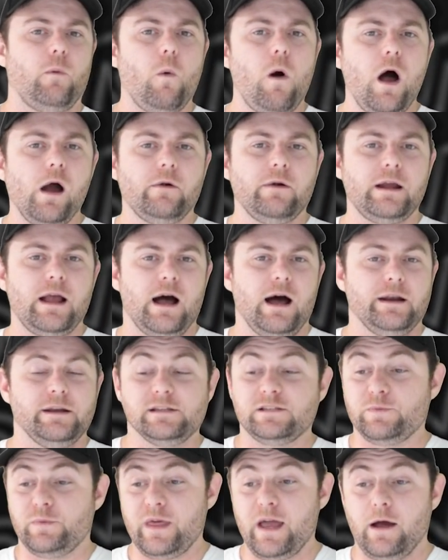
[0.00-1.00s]
wiring
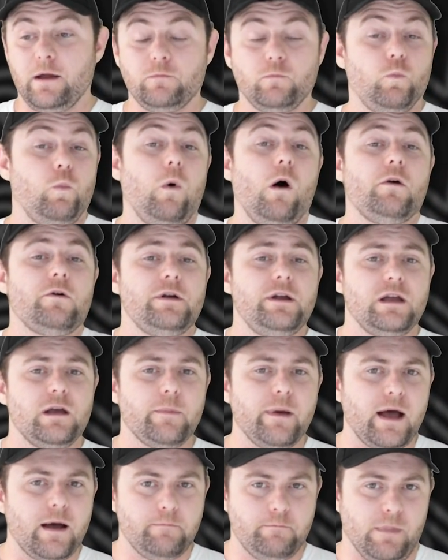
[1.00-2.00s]
harness without worrying
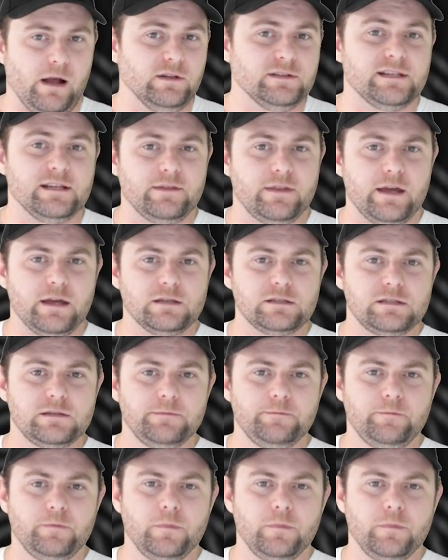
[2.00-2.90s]
about melting things?